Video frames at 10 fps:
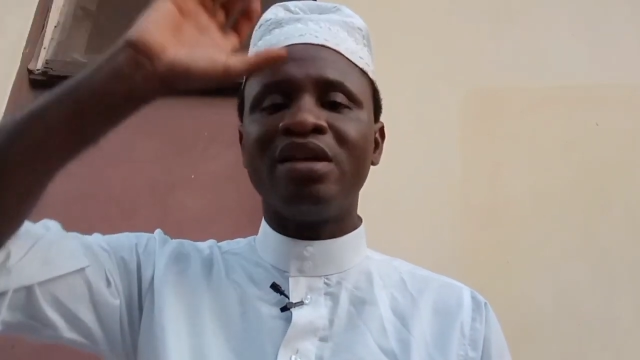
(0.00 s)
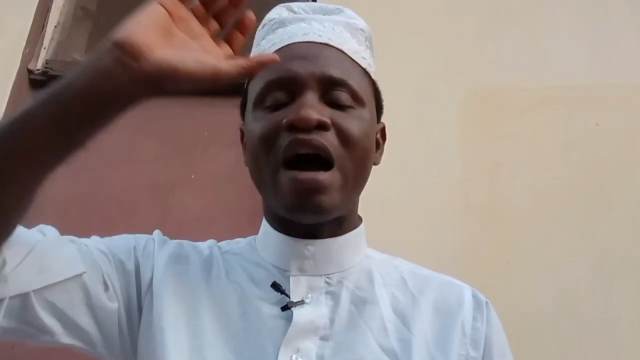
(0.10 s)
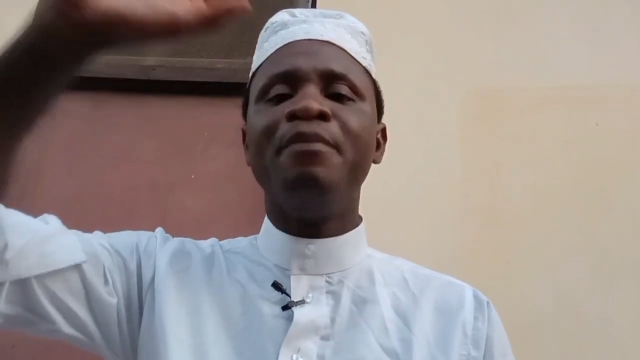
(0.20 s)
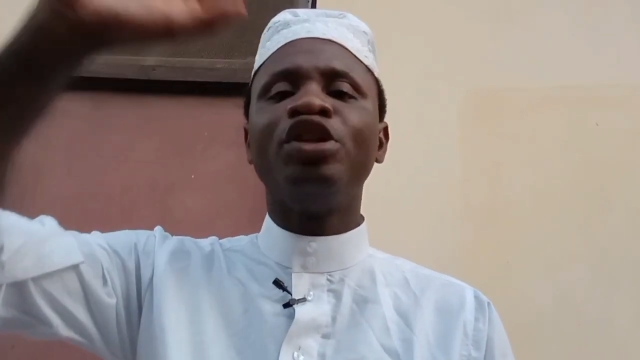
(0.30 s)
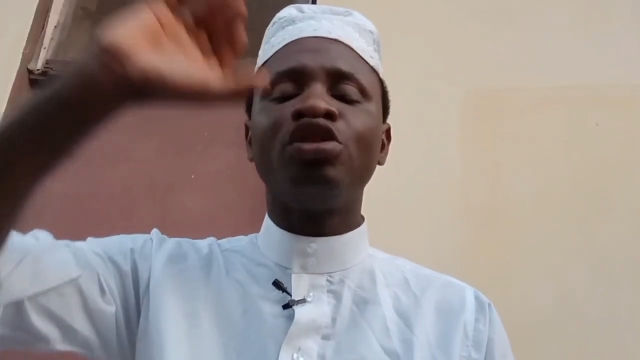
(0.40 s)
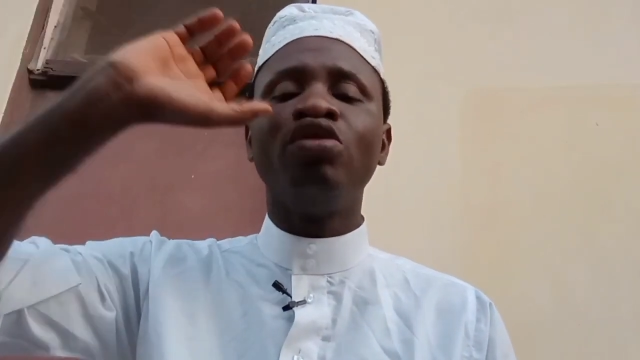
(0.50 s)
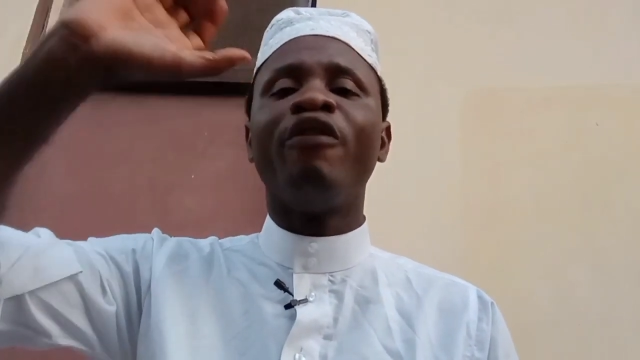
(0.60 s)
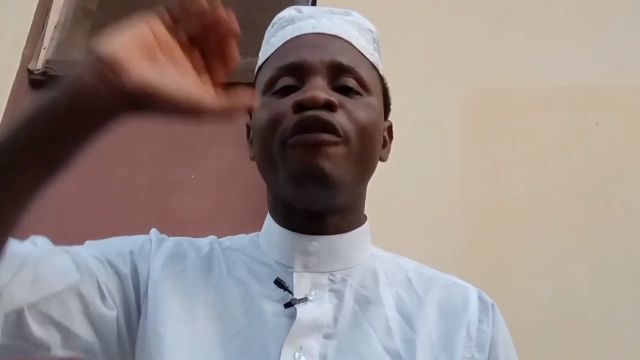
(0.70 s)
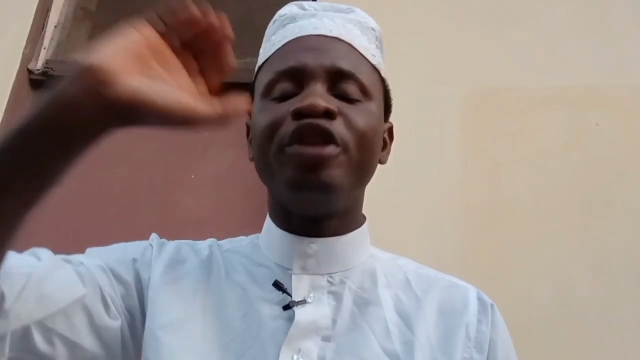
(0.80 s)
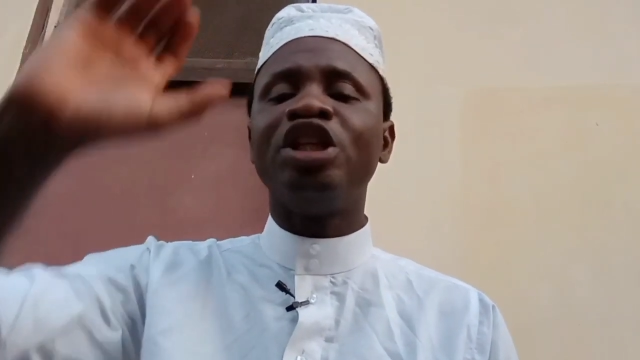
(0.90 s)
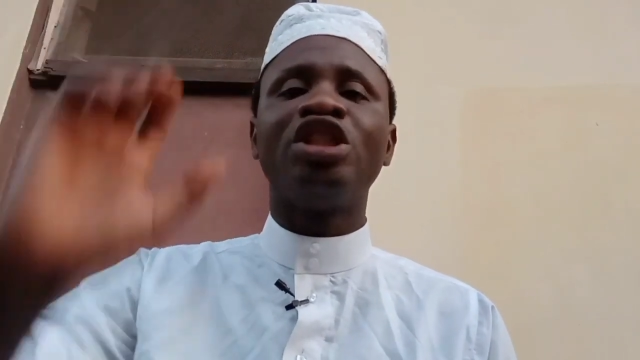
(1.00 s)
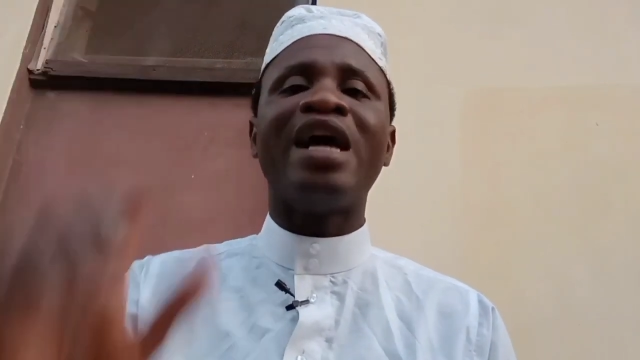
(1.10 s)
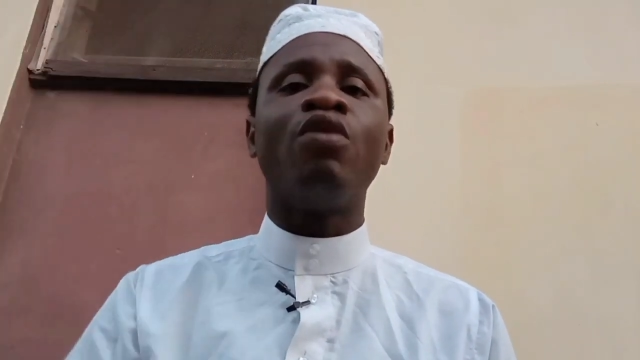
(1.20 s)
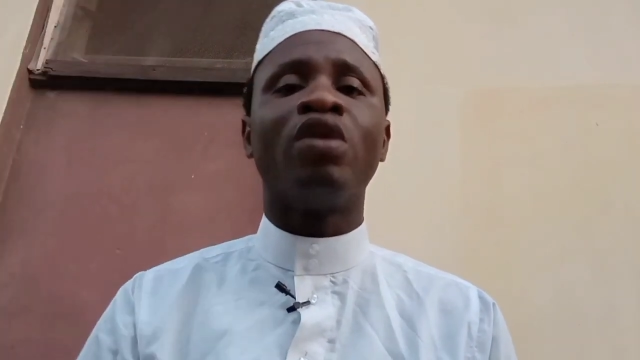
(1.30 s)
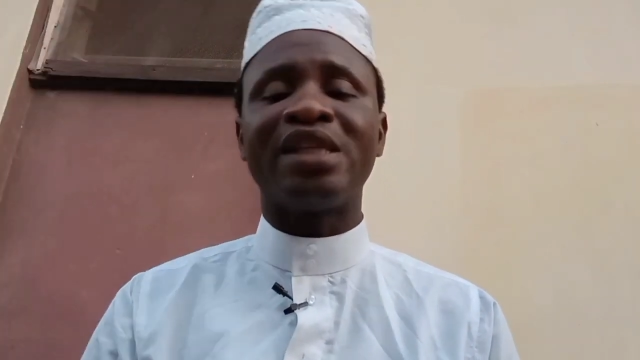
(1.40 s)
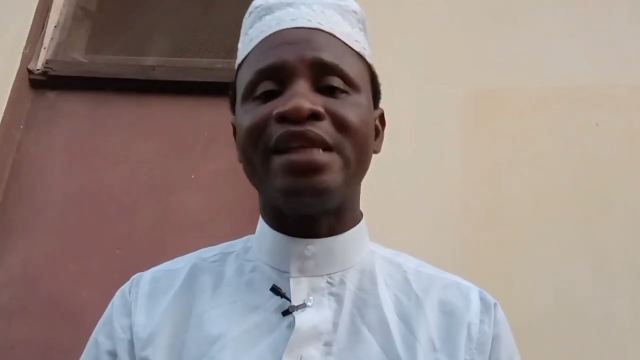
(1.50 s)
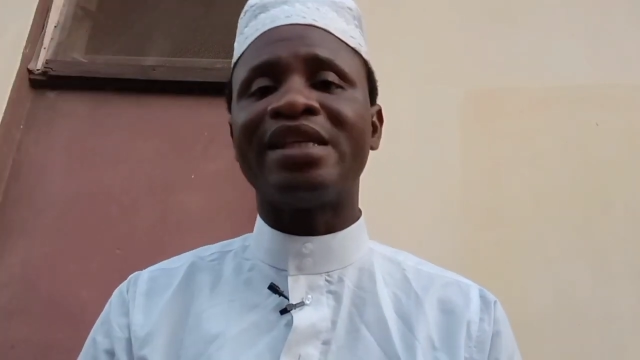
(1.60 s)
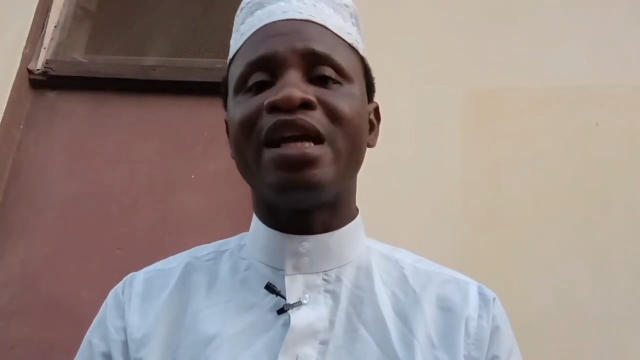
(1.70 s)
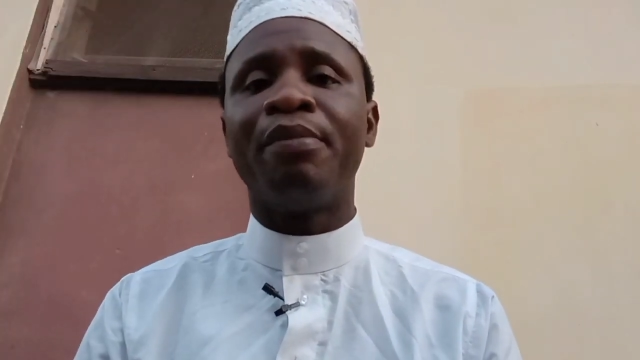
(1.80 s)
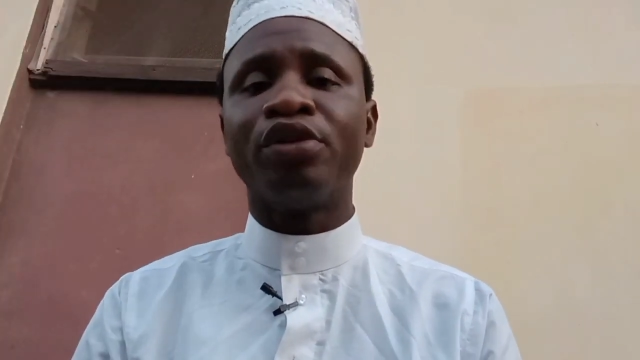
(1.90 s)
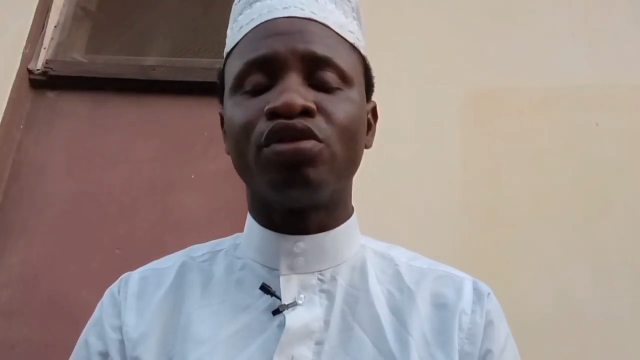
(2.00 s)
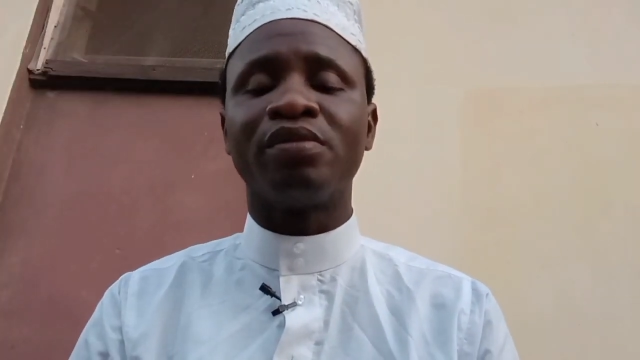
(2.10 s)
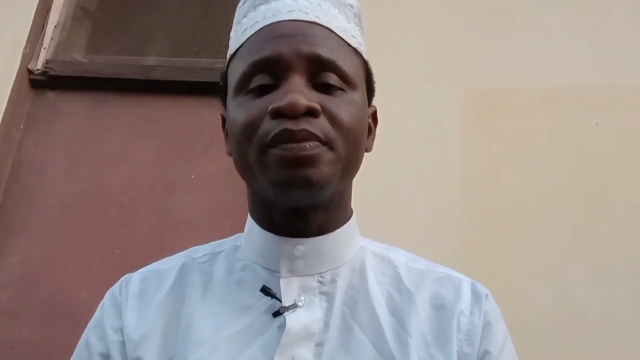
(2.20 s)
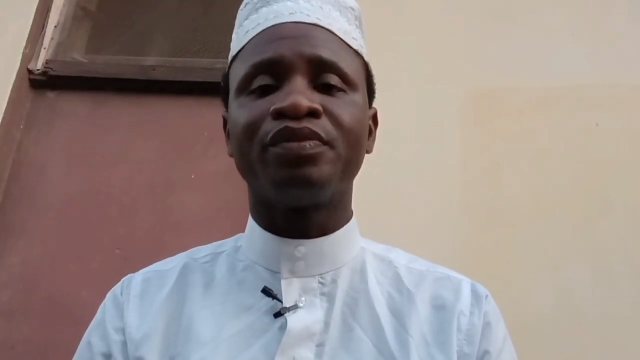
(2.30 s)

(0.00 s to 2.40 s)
And make sure you finish that water inside that bottle.